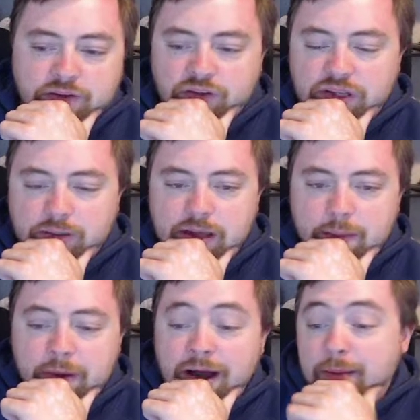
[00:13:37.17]
just keep
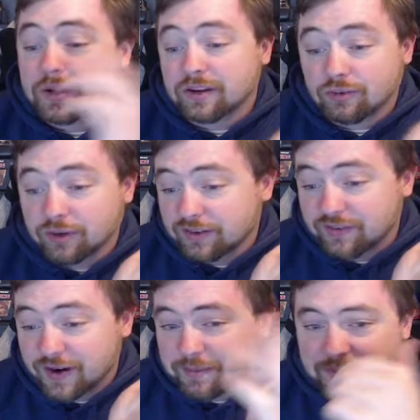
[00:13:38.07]
that in mind. But it's a really
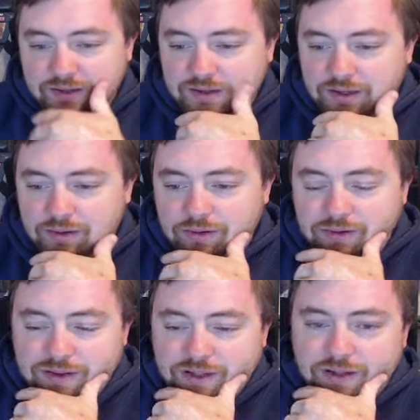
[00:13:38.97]
fun piece. Like you're
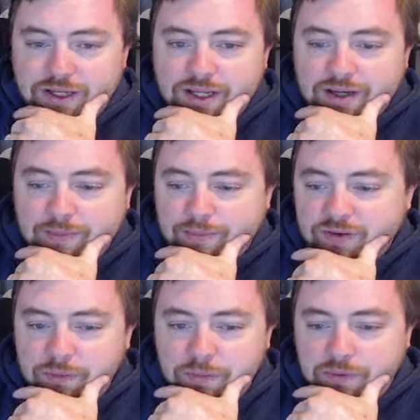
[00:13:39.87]
literally hitting
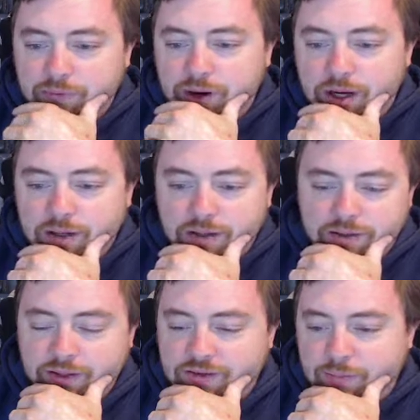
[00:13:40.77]
someone with a rock,
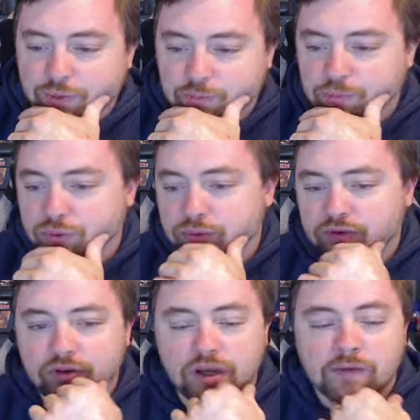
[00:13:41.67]
and that's the most brute
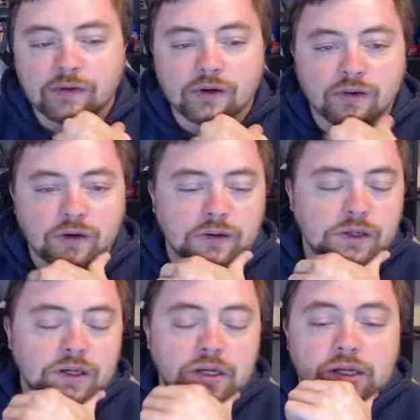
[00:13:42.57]
shit ever.
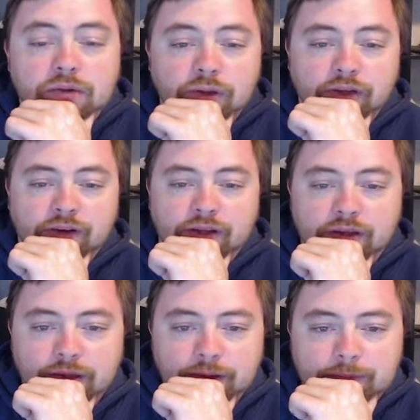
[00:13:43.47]
So really fun
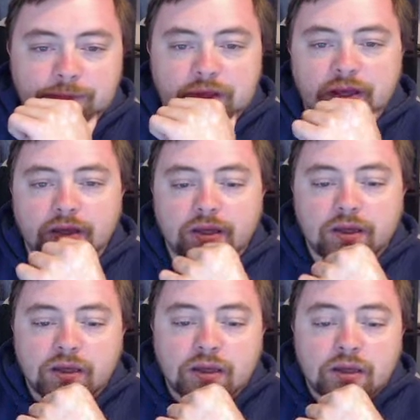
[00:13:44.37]
to do.
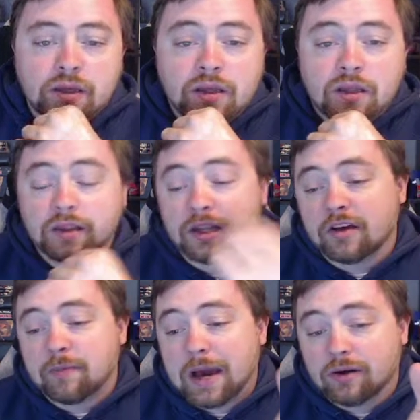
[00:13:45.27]
And then
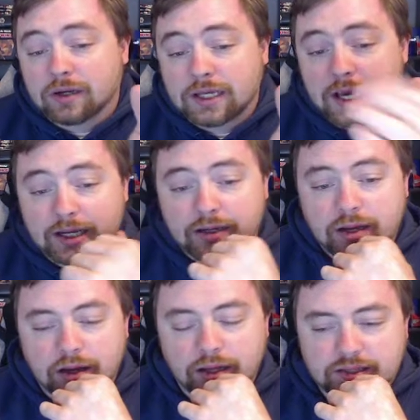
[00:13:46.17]
you have Powdered Keg.
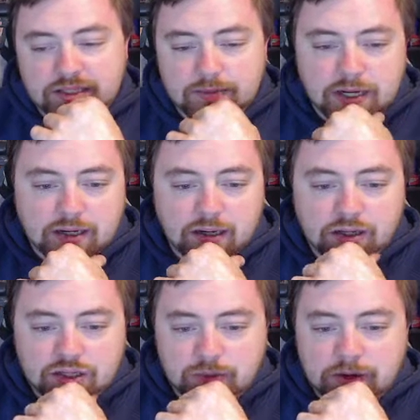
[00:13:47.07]
This is a
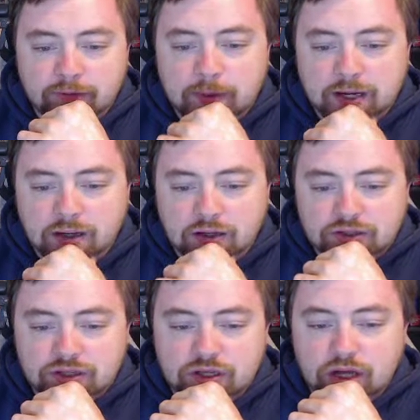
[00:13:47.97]
Mechanologist. Whenever a
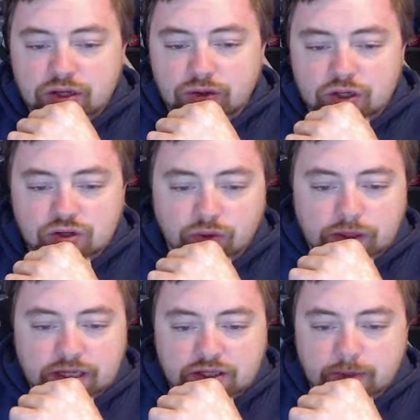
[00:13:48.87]
Mechanologist gun you
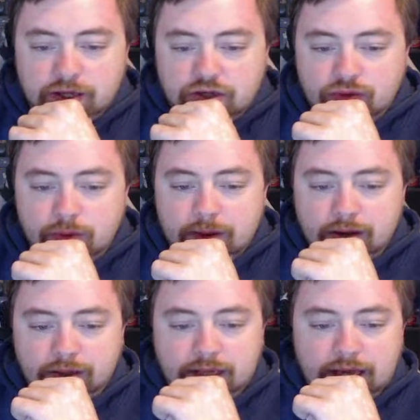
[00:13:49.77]
control hits, you may destroy
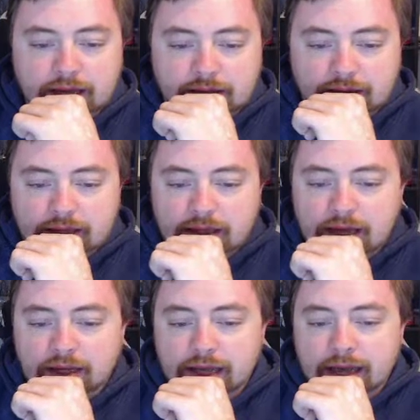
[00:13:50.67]
Powdered
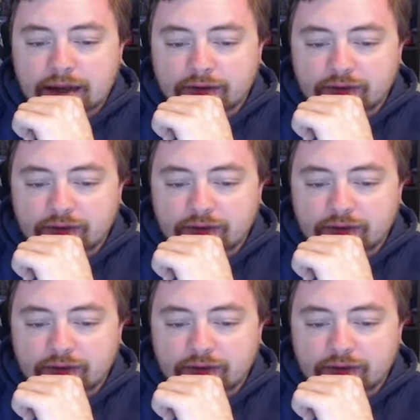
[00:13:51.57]
Keg and